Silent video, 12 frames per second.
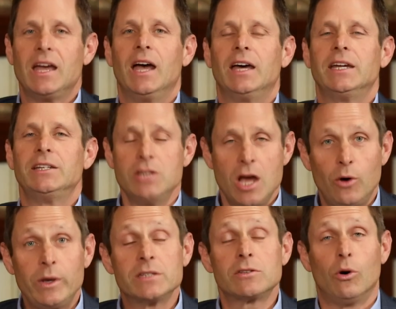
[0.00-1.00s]
And I know
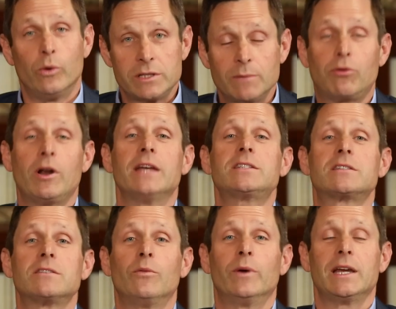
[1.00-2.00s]
he is always impressed
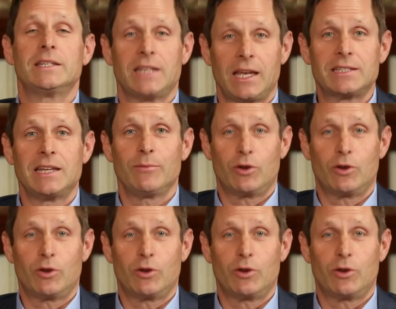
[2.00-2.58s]
when I say his name